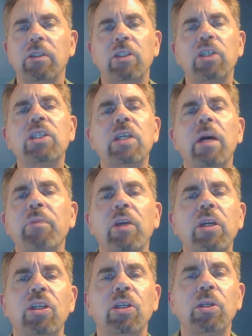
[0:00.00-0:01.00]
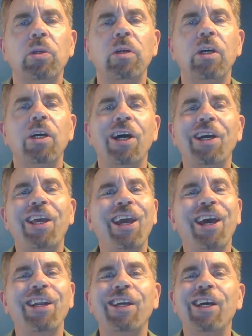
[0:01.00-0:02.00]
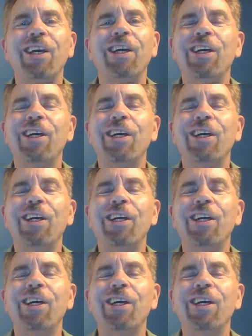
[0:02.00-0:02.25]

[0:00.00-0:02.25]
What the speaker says: just something to, again,